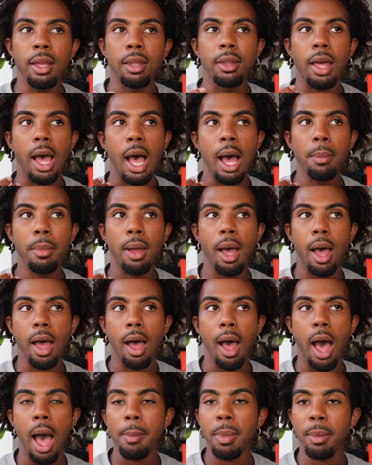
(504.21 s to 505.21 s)

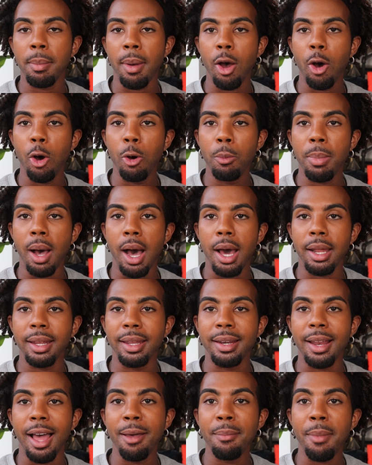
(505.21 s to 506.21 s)
I'm in my own
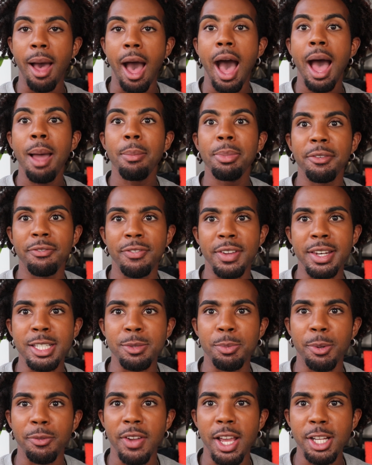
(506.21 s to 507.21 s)
body, and I'm the
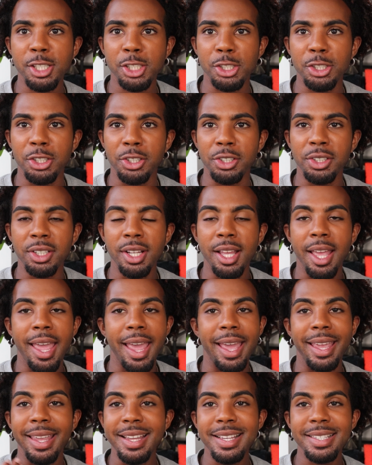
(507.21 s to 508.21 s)
fitness professional,
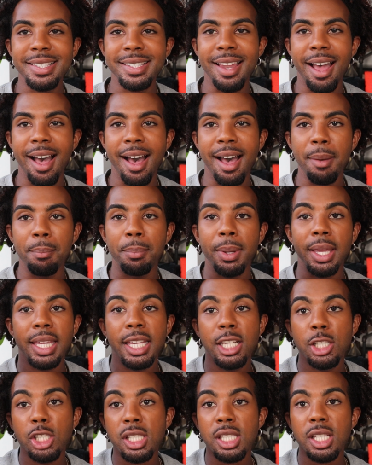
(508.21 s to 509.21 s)
and he's not, but
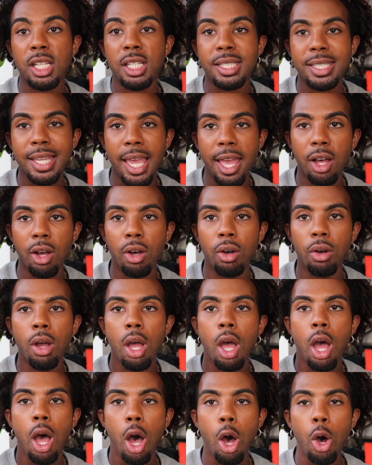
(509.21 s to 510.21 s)
he just could
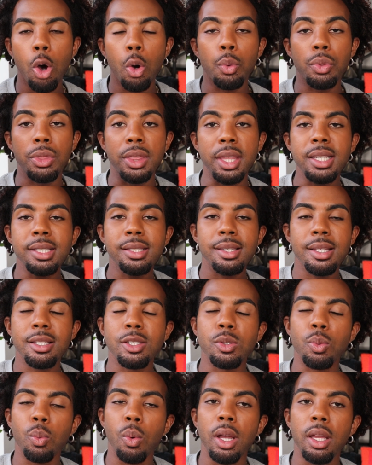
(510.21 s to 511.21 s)
tell, oh, this
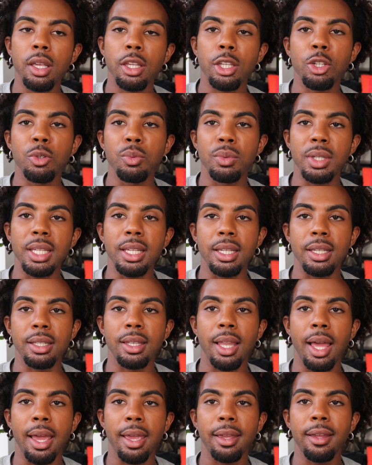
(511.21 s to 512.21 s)
is what you need.
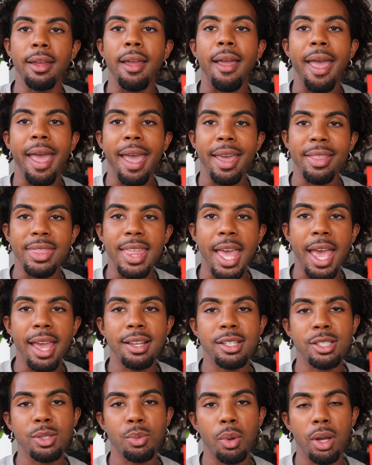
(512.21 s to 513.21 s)
Like, and
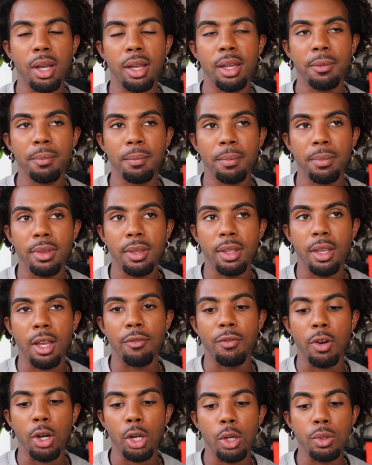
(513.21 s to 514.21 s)
that is what a
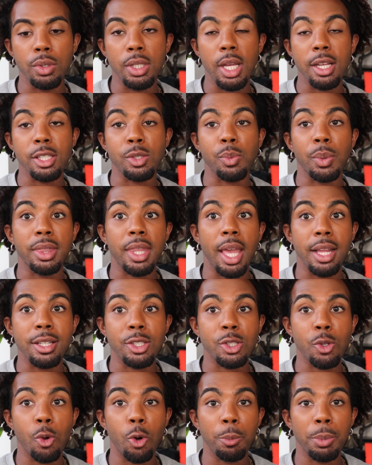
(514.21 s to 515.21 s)
Virgo does with that
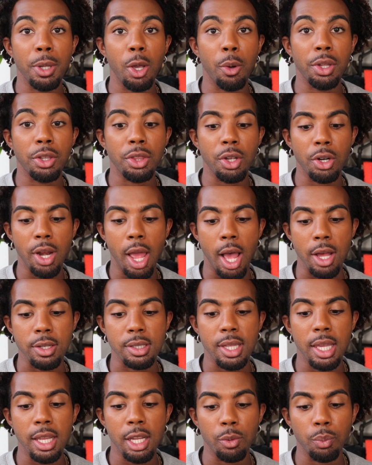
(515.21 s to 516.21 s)
Scorpio in the third house.
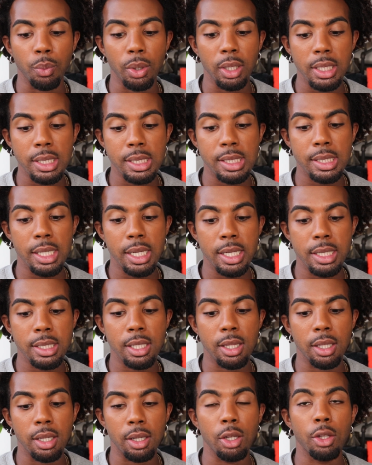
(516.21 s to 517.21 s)
They can really see
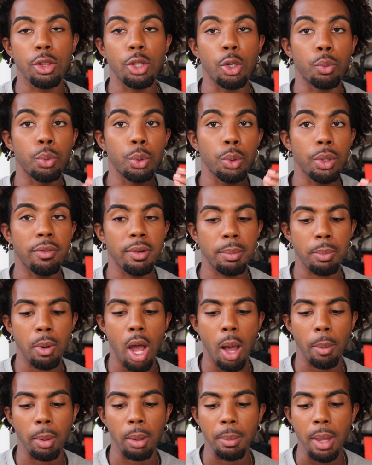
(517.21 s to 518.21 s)
into the root of a
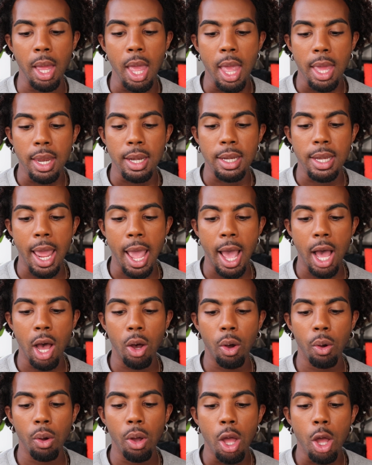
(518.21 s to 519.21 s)
problem.
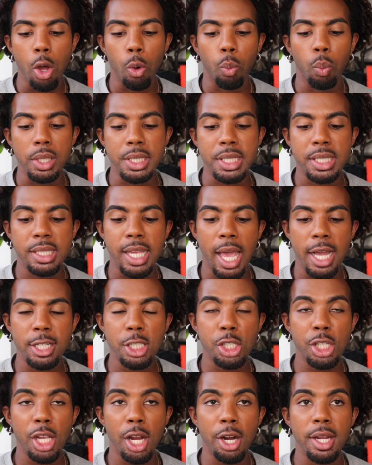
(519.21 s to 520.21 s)
Now, with
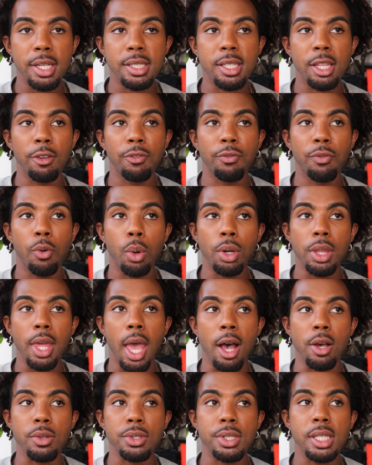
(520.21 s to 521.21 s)
Sagittarius in the fourth
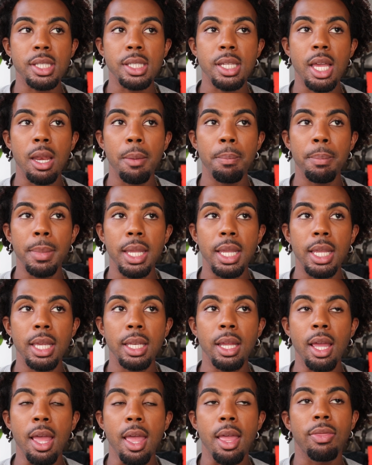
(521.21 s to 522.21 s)
house, this is gonna
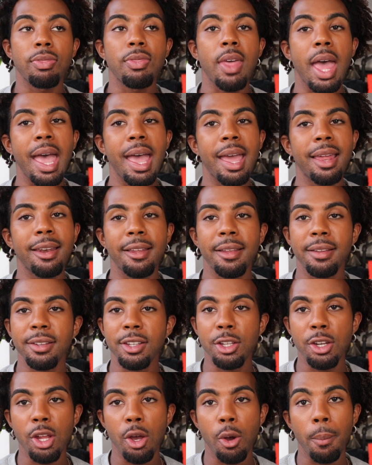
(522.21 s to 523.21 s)
mean that,
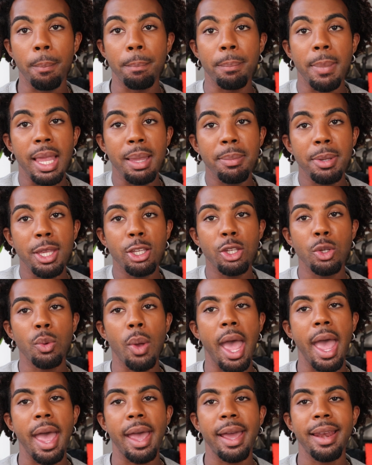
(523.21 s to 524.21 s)
you know, maybe you
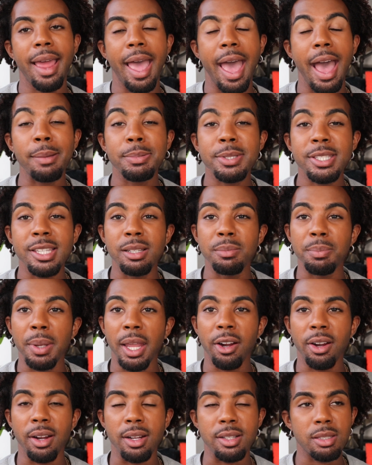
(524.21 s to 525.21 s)
had absent
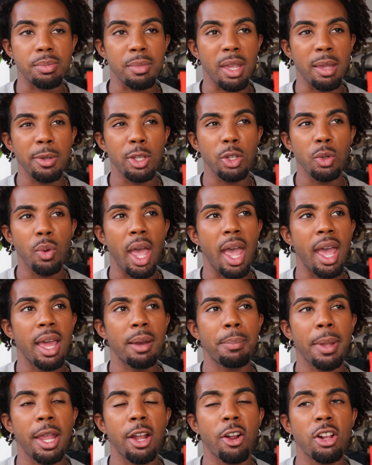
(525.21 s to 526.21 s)
parents. Maybe you
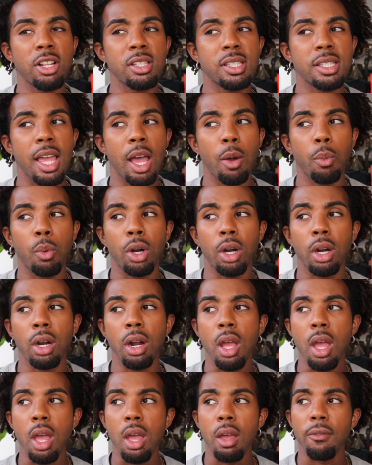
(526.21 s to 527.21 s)
had parents that
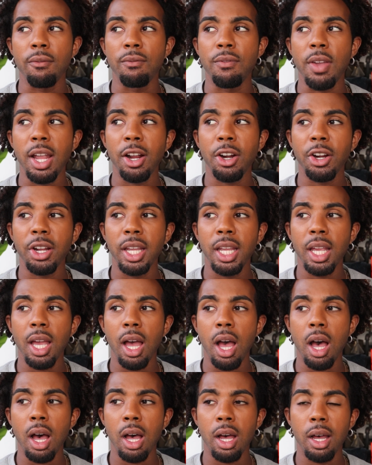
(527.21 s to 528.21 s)
were very
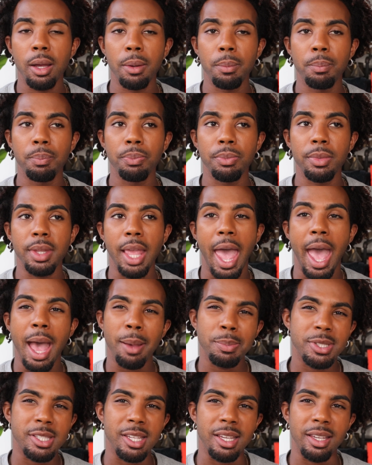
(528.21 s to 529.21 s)

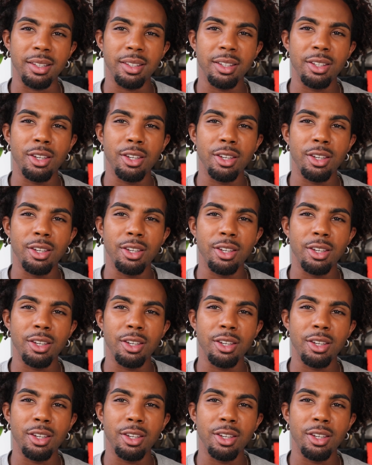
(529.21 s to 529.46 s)
absent.